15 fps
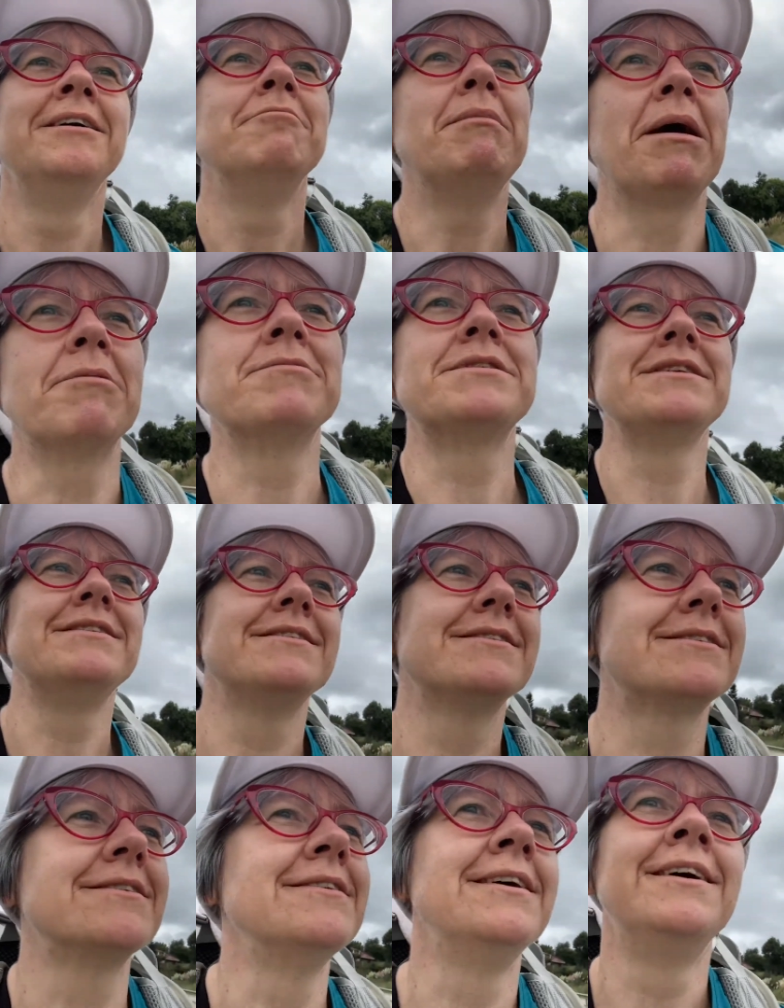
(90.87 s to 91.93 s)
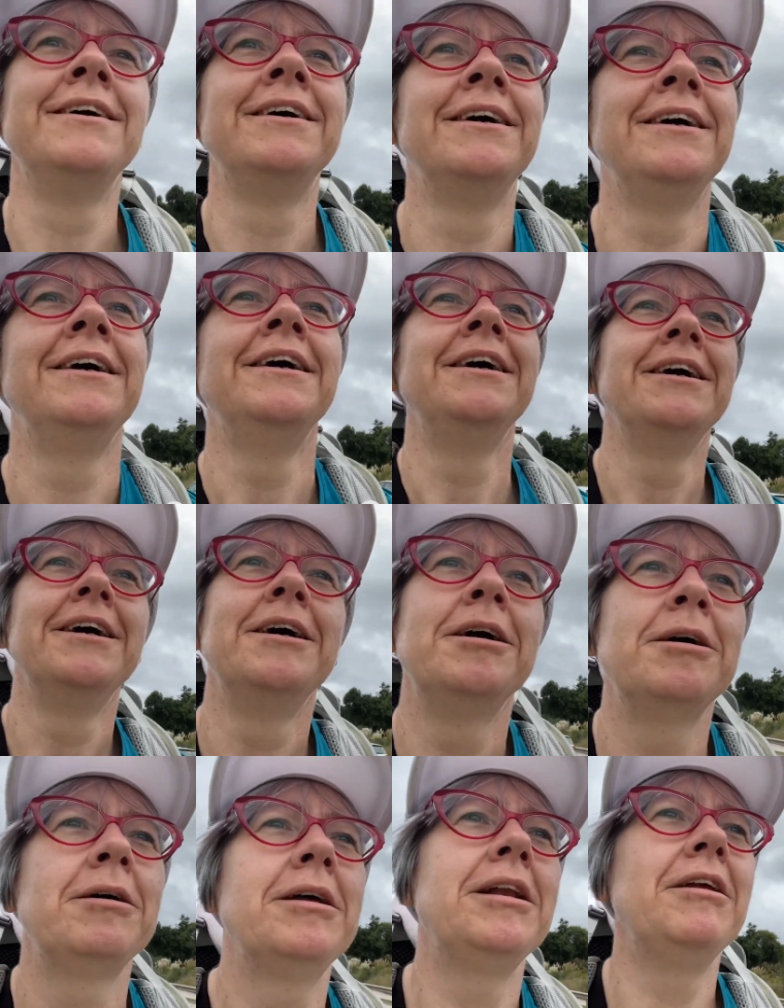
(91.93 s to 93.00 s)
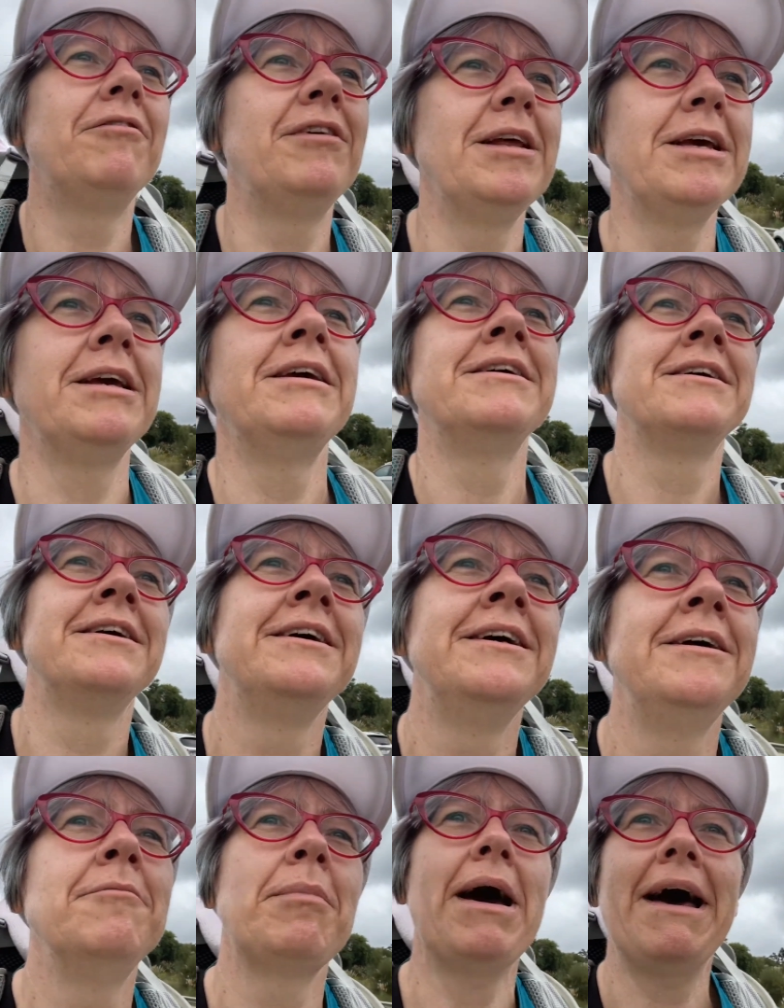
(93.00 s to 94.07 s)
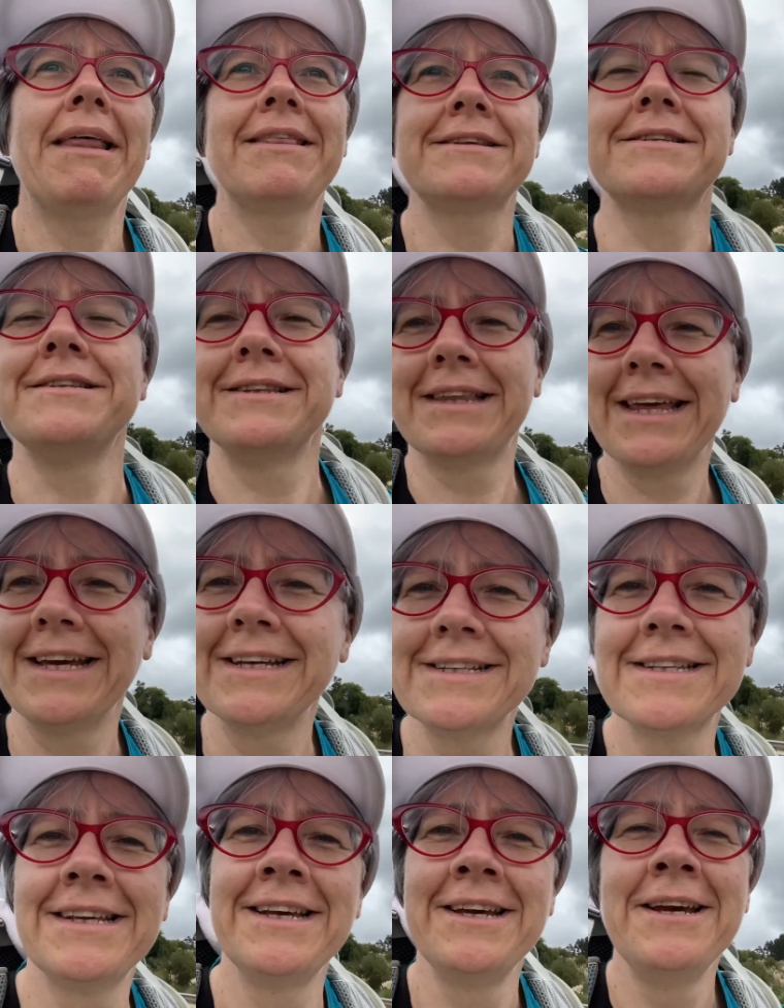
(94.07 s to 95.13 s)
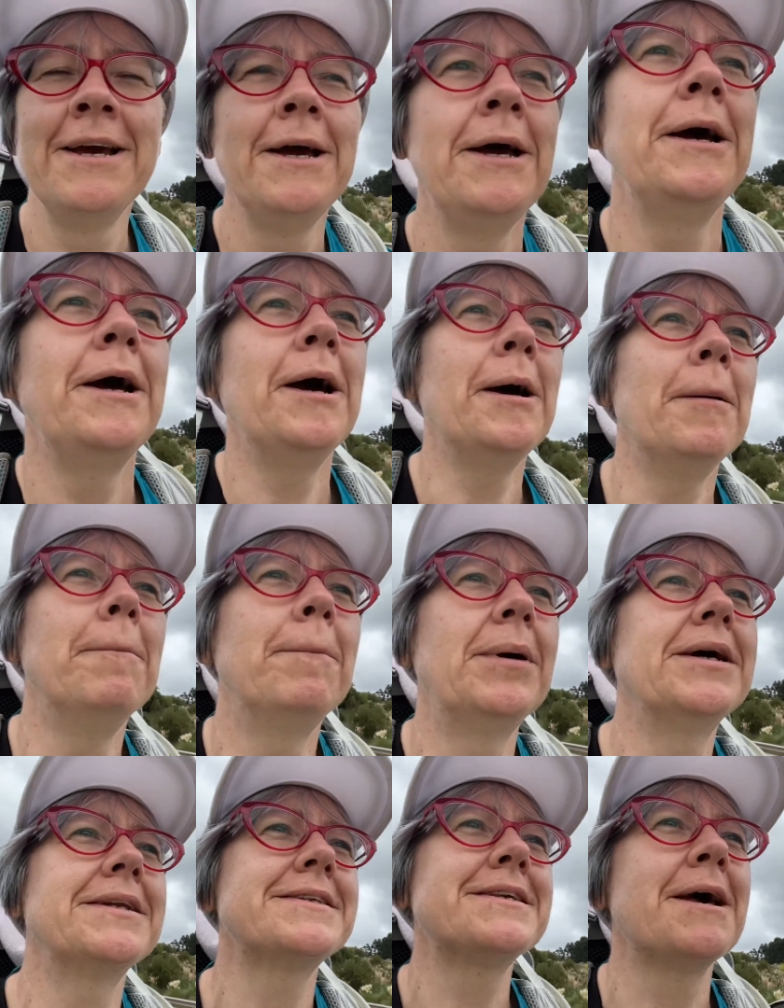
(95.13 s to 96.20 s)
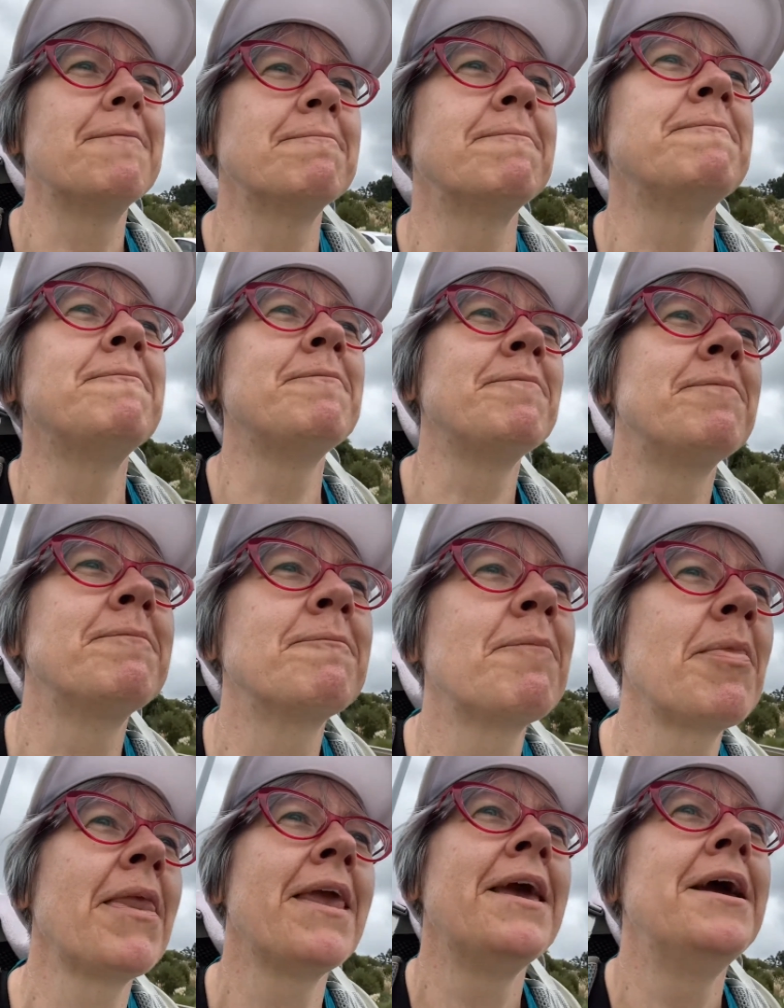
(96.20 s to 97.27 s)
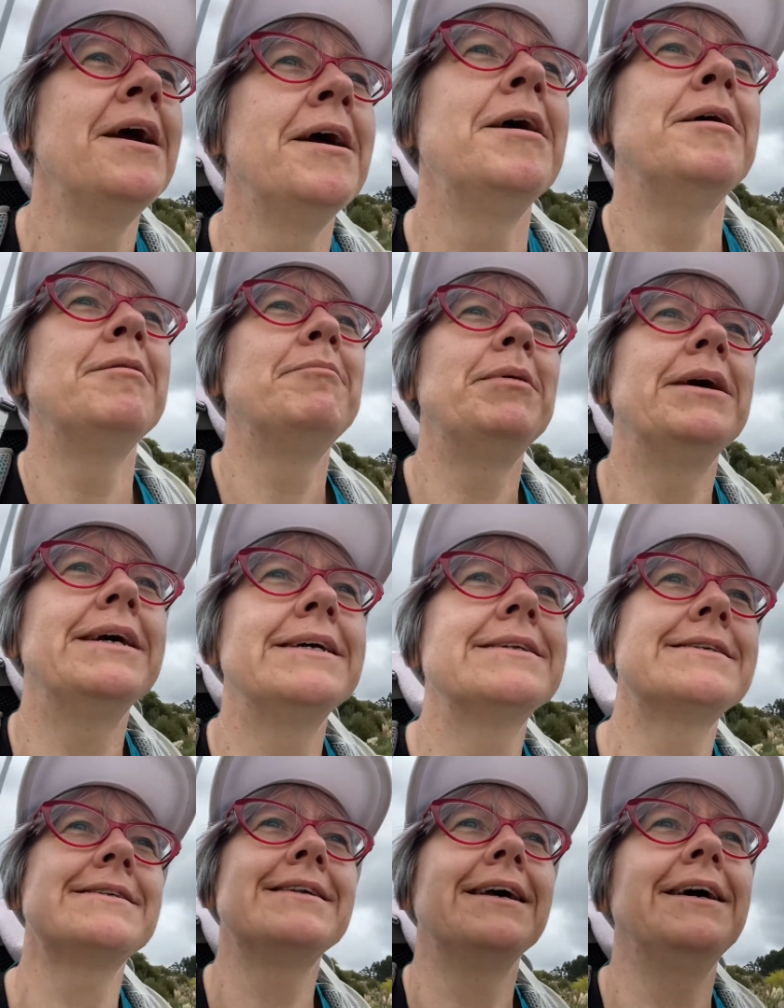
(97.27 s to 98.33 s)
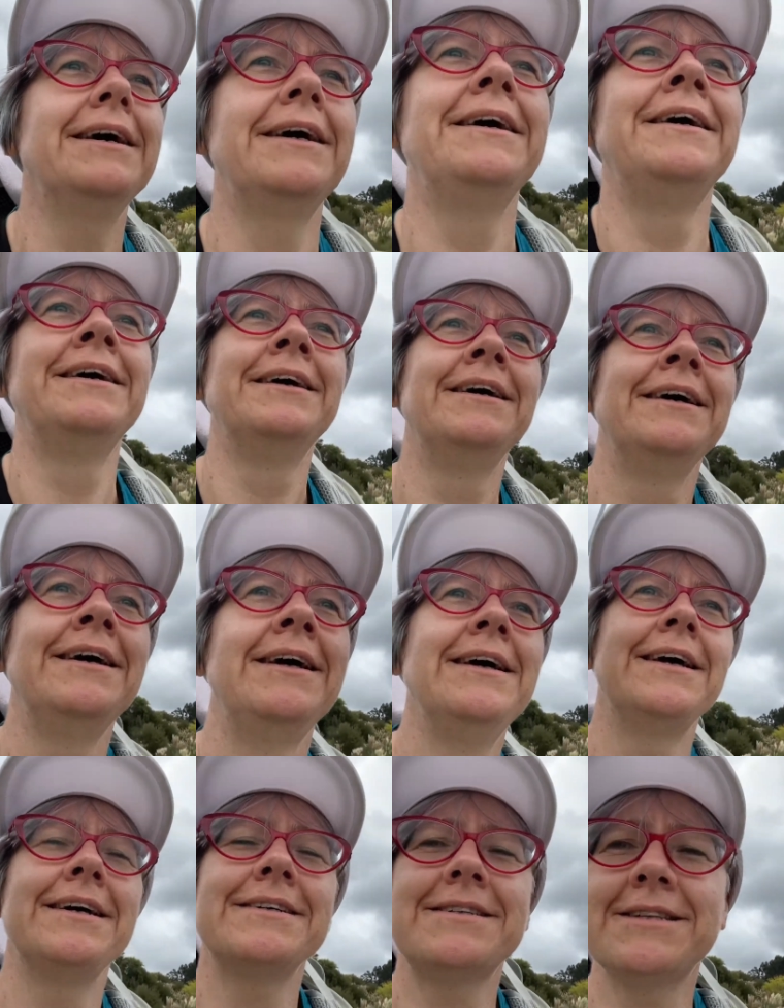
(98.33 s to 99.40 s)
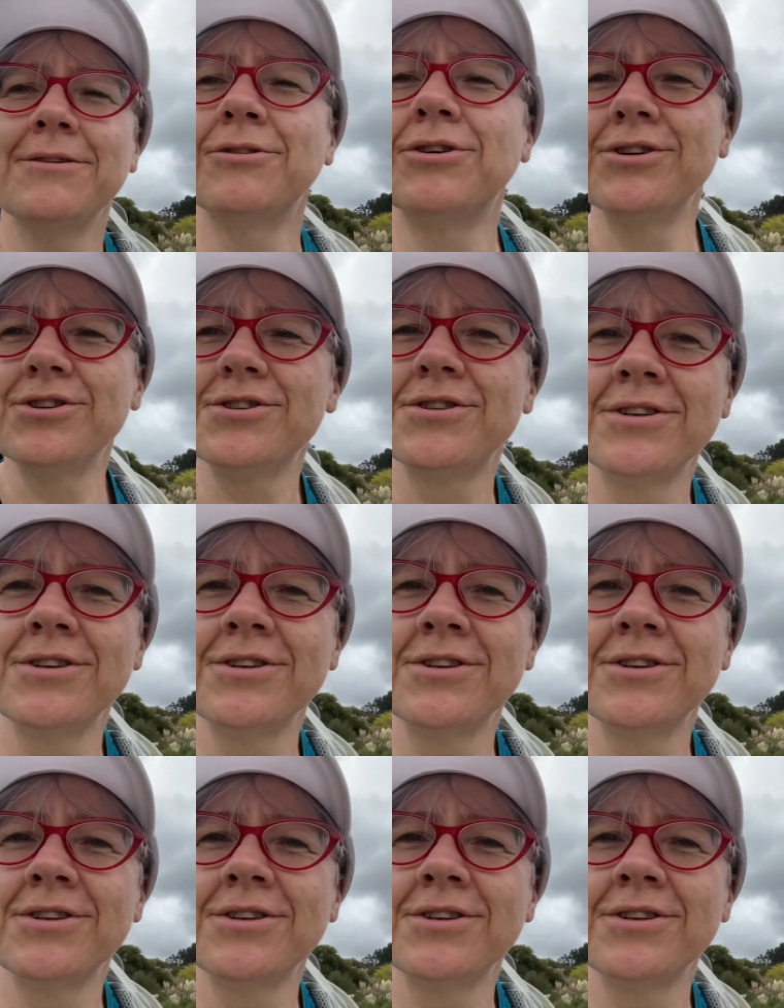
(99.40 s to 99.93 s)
mountains and lovely paths and things. Um, but um, but it's uh, it's still good.